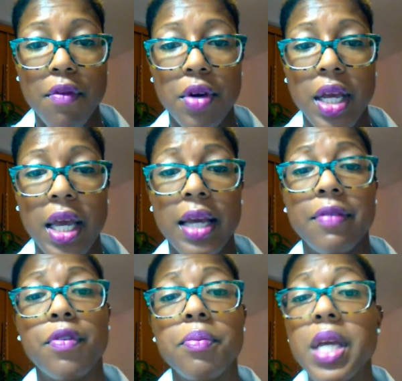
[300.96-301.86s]
on
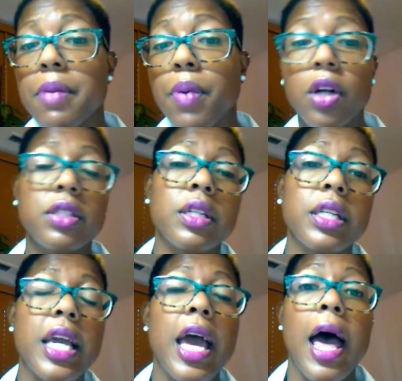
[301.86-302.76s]
hand. For me
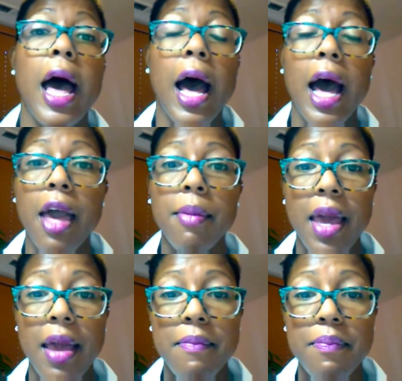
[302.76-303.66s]
personally, I'm
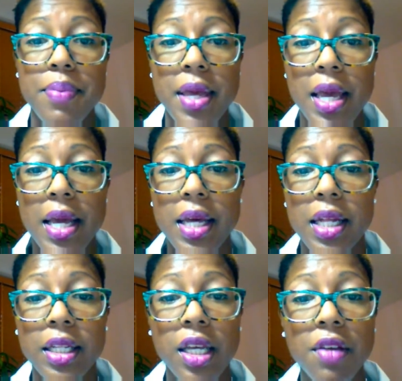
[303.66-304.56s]
a big
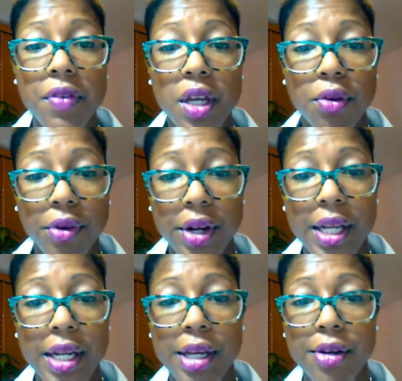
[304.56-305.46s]
leafy
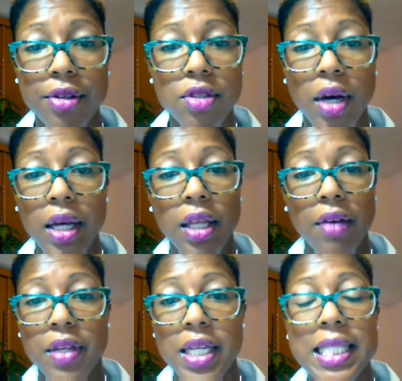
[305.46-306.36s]
green eater, so I
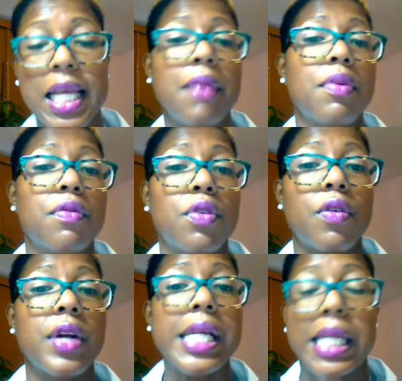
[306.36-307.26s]
love any type of
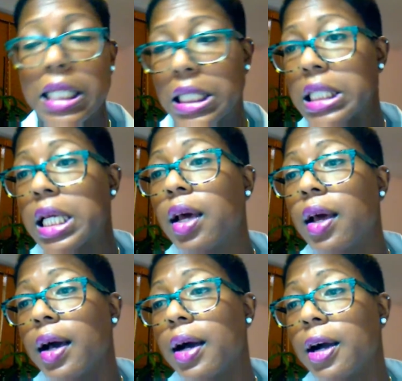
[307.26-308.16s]
greens.
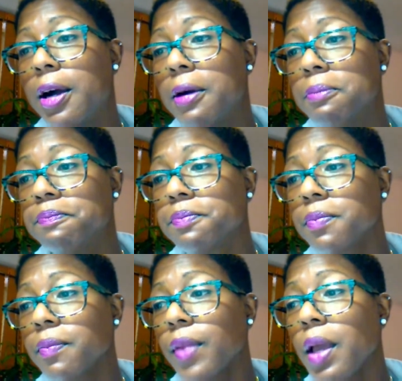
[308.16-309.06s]

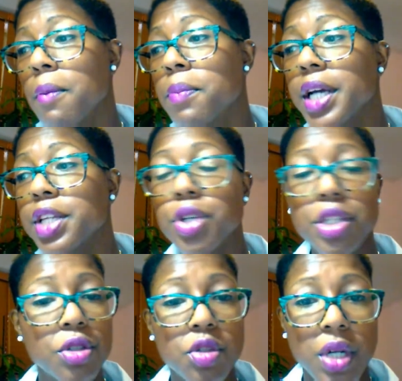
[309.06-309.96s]
But you
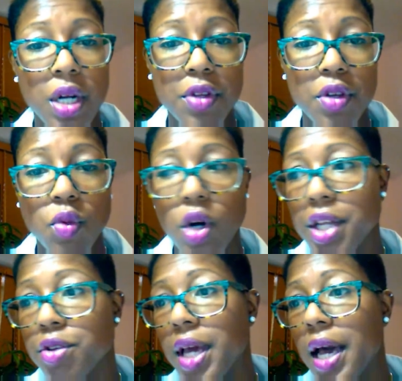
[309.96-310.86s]
can use whatever you
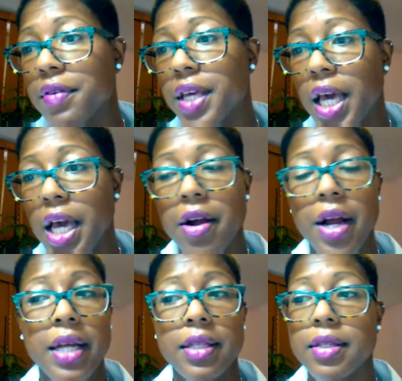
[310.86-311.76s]
want. You can have
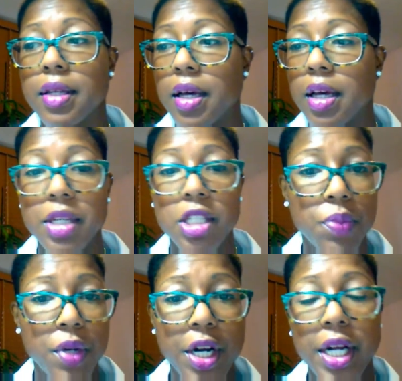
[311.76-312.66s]
carrots,
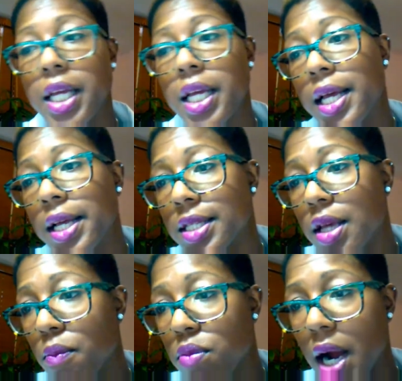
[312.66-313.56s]
asparagus,
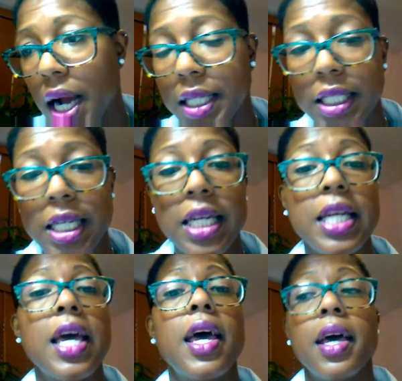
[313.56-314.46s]

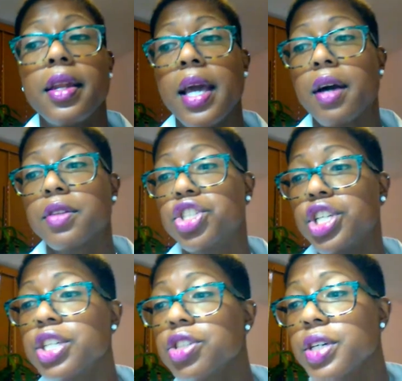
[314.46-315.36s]
broccoli. Now, the
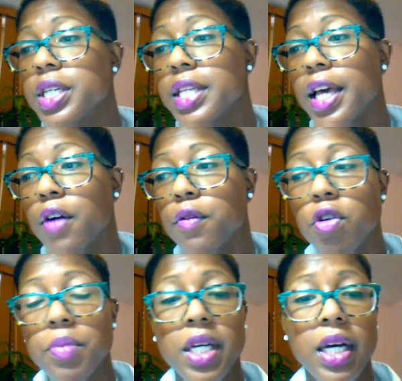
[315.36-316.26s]
ginger is
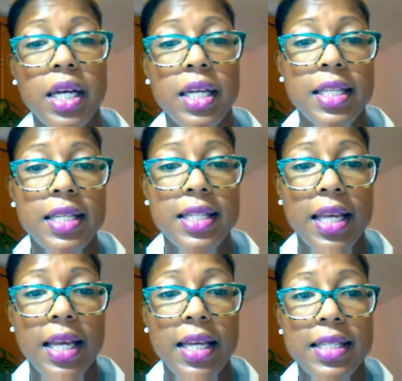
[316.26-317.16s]
helpful because it's
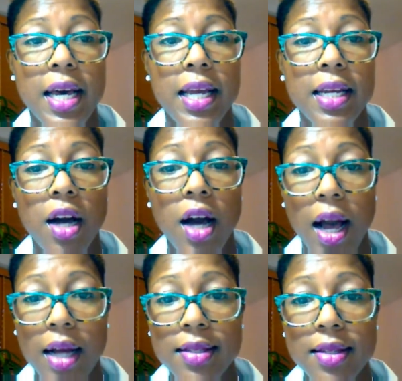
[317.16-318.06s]
an
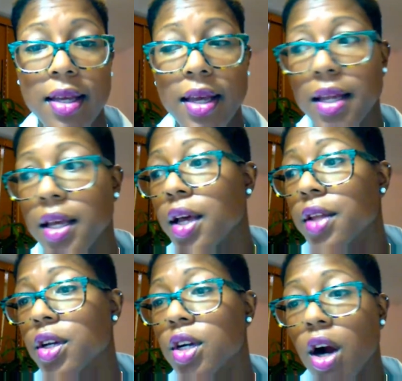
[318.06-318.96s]
antioxidant.
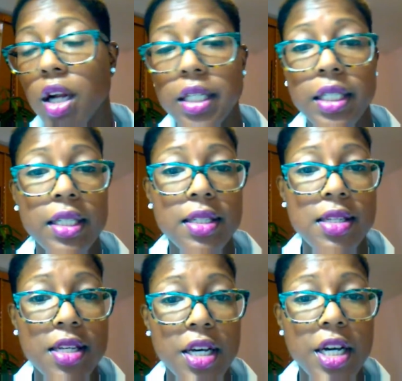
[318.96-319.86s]
The garlic is
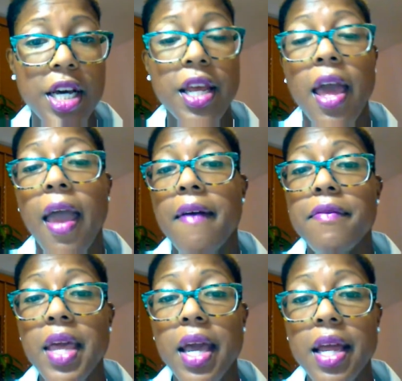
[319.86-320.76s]
good.
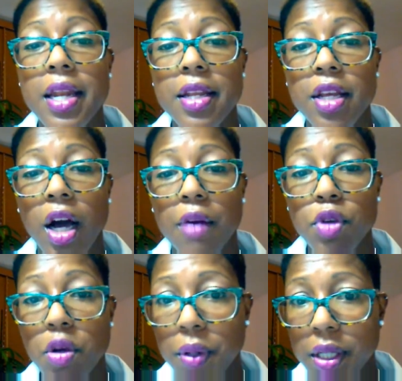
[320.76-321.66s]
And then
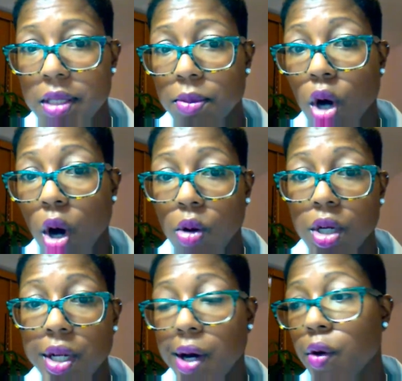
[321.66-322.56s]
you can put some
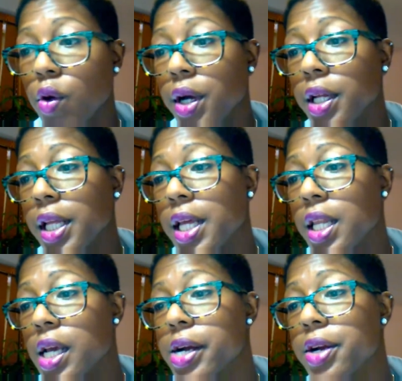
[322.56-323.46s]
coconut oil
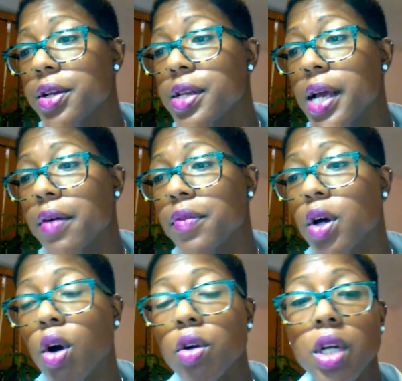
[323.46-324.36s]
in there. Now, the
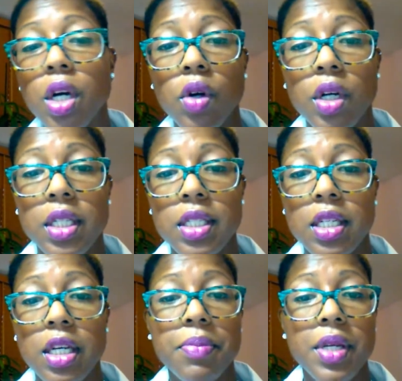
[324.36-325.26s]
coconut oil is
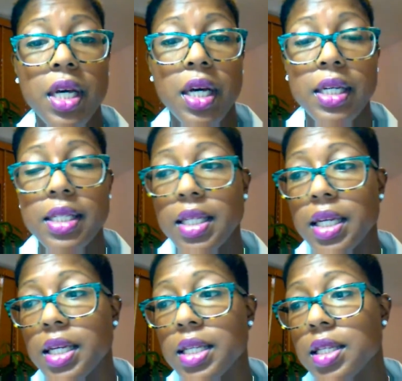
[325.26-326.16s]
good because
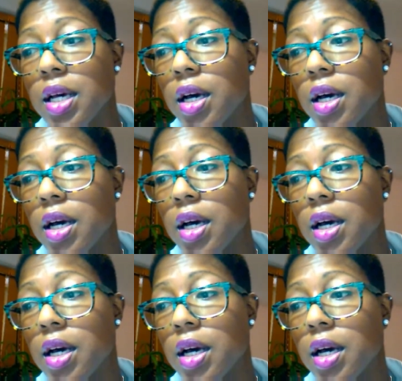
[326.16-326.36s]
it's